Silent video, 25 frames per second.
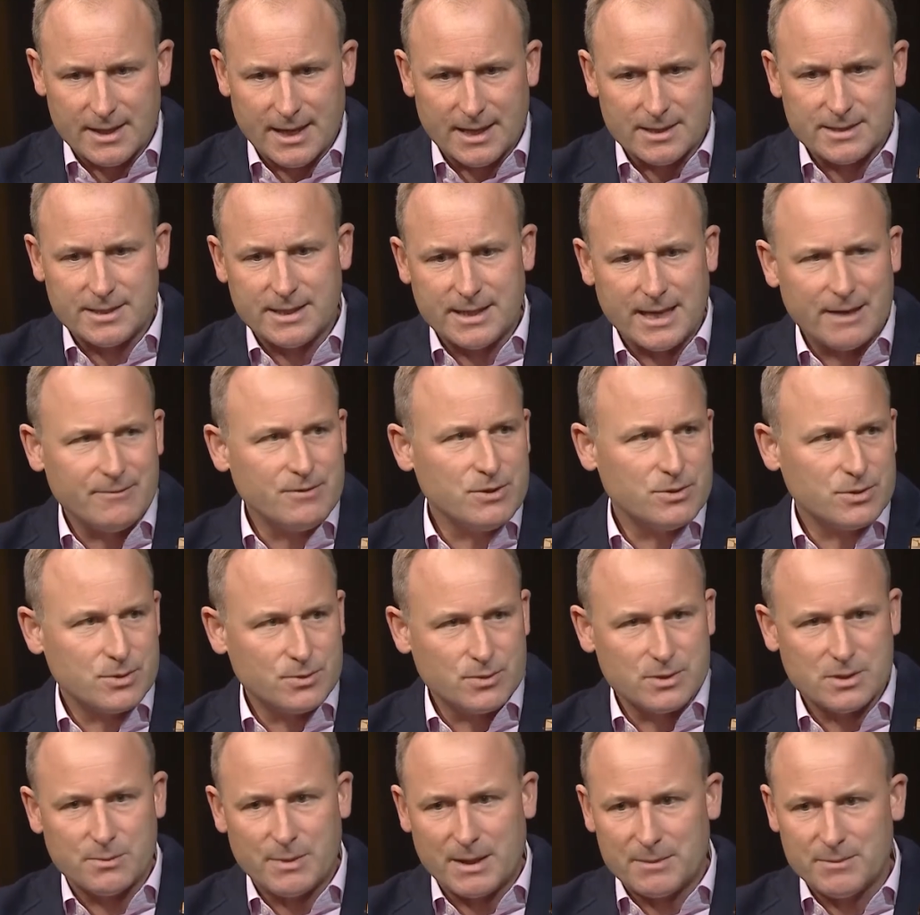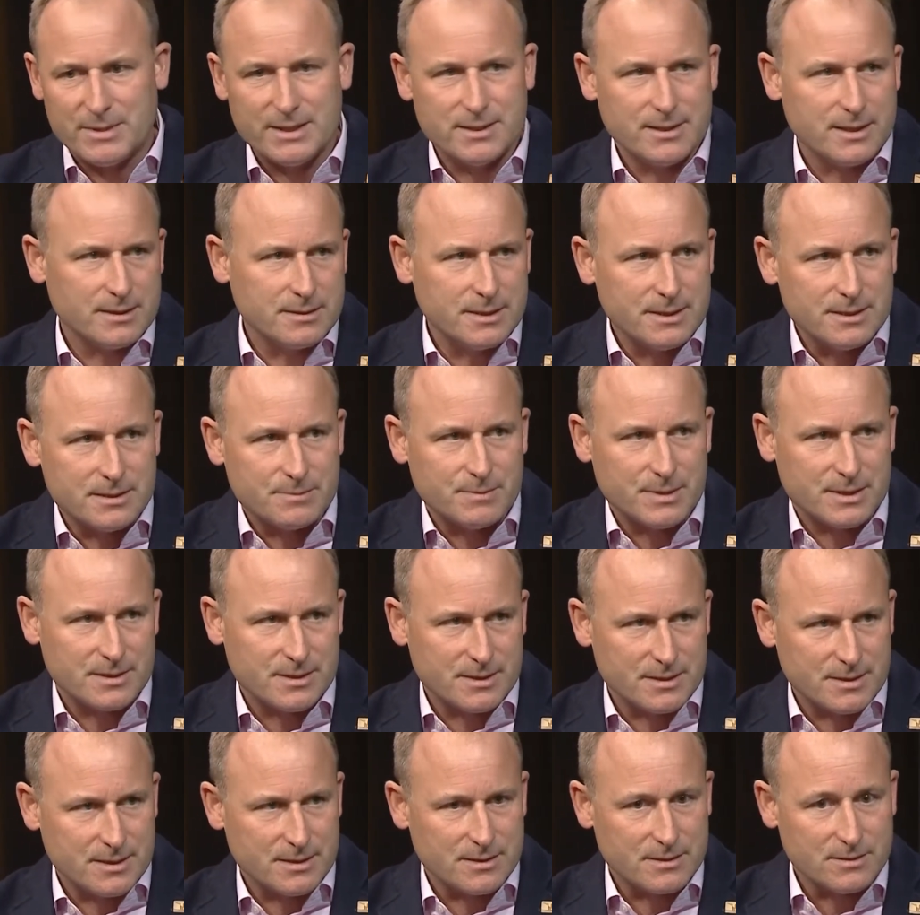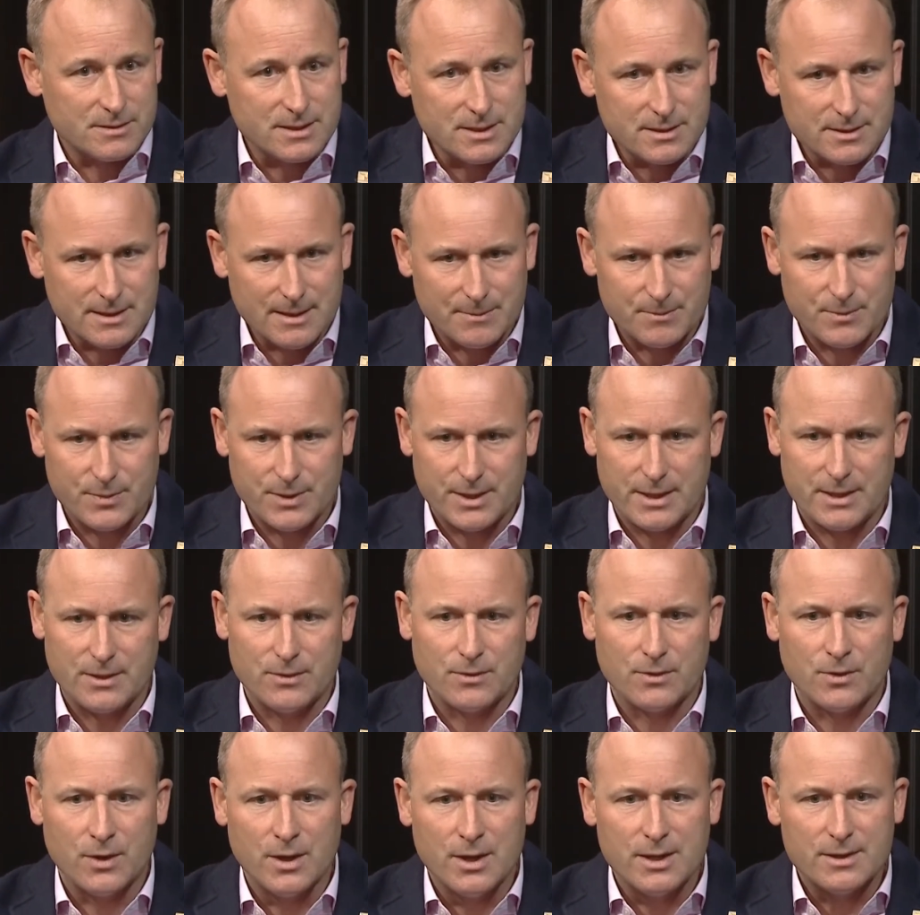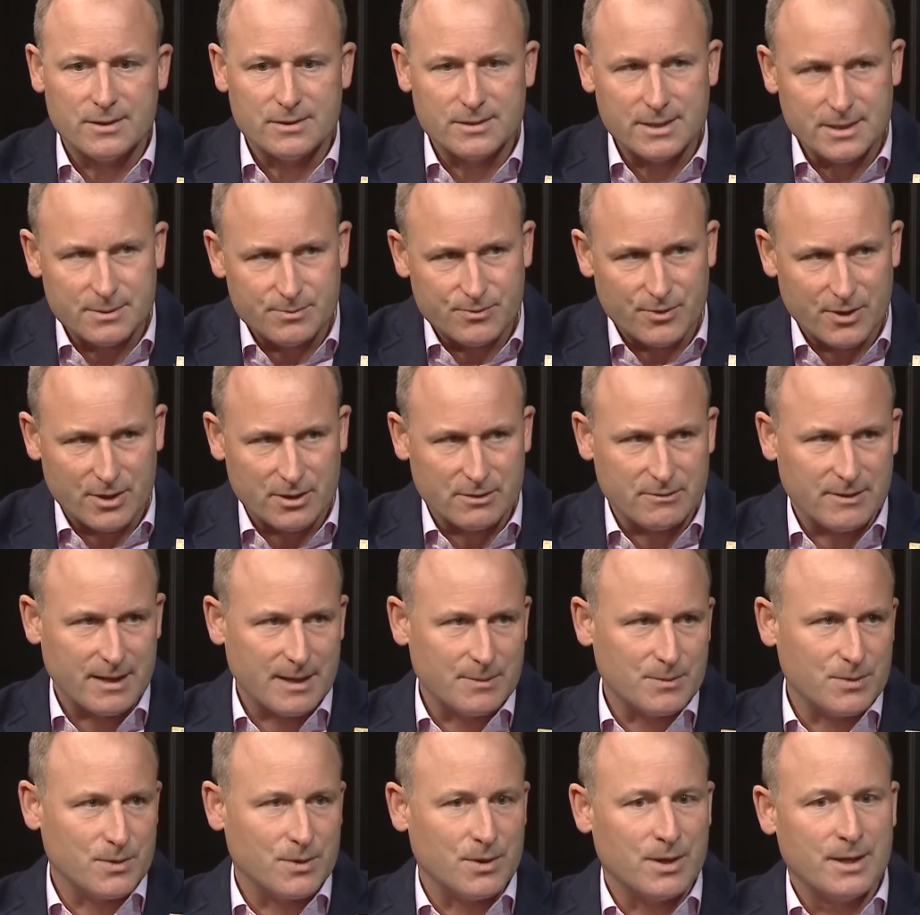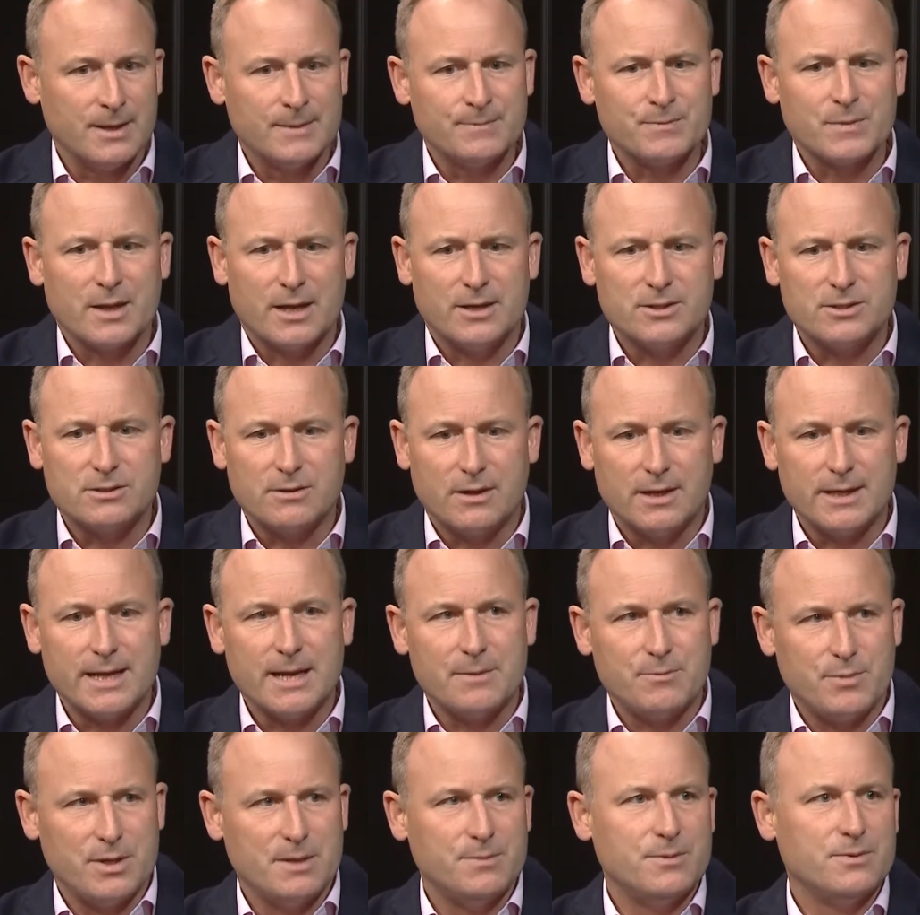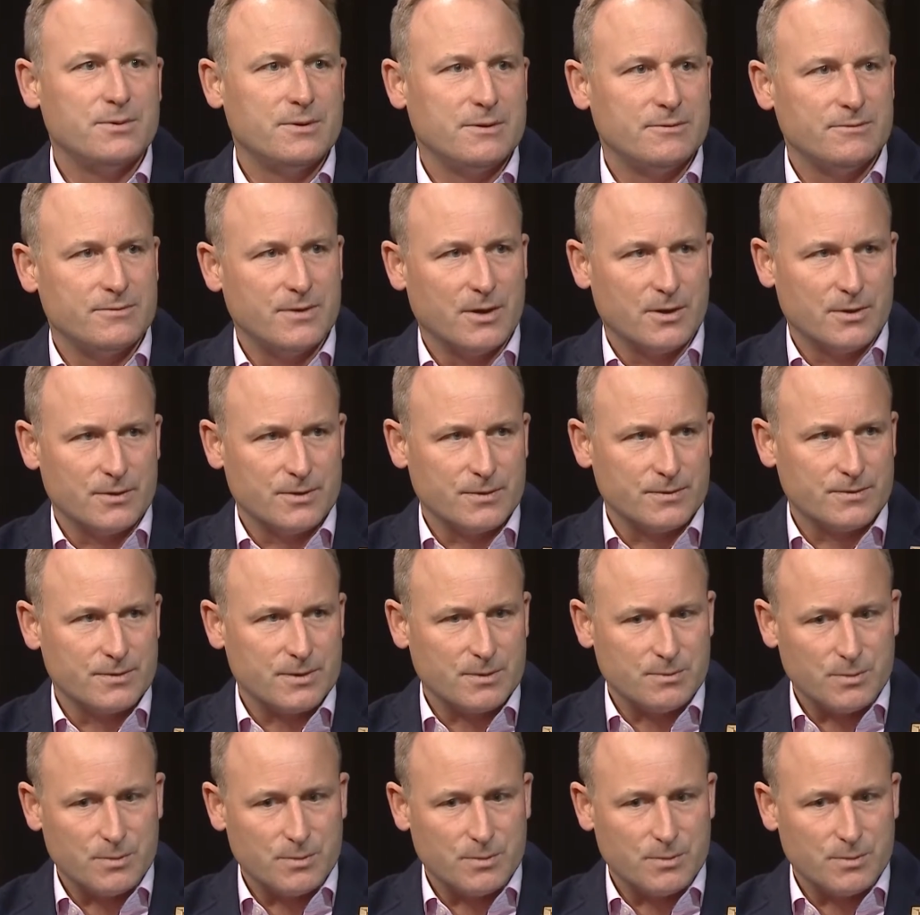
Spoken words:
actually, have you thought about meeting these businesses or this company or this program, and trying to get people involved?